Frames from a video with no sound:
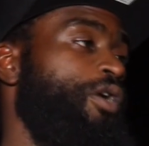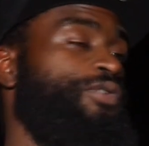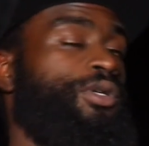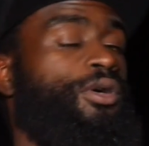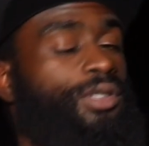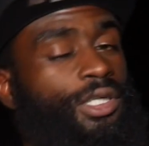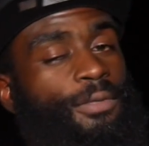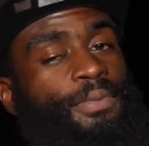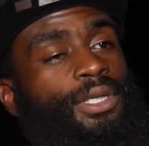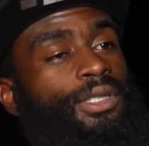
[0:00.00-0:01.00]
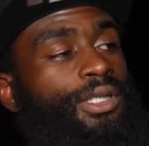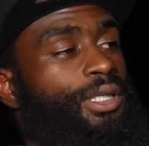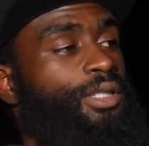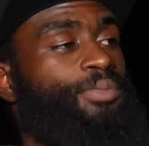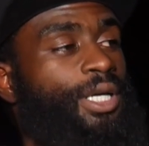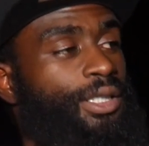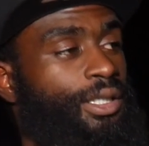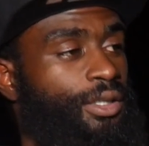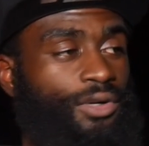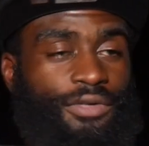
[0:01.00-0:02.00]
Well, if you're going to the PGs, man,
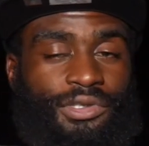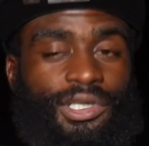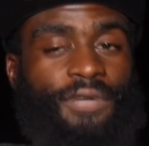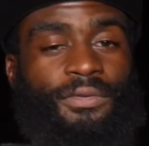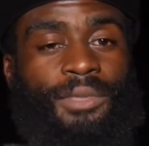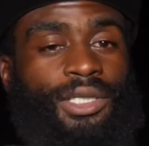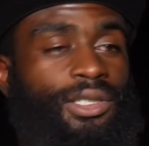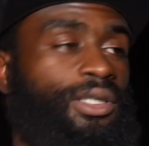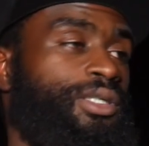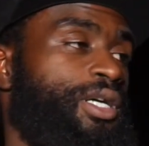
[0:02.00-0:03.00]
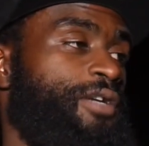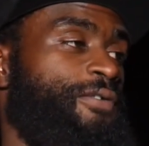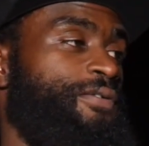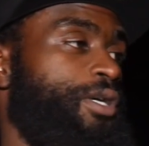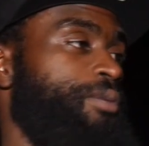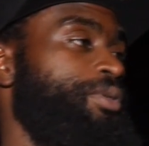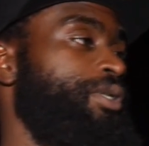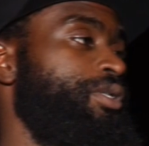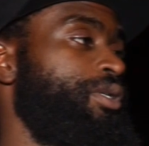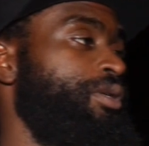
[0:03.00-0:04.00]
then don't even stay for my shit, because I ain't no fucking
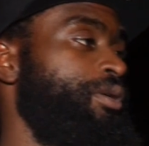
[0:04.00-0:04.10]
PG.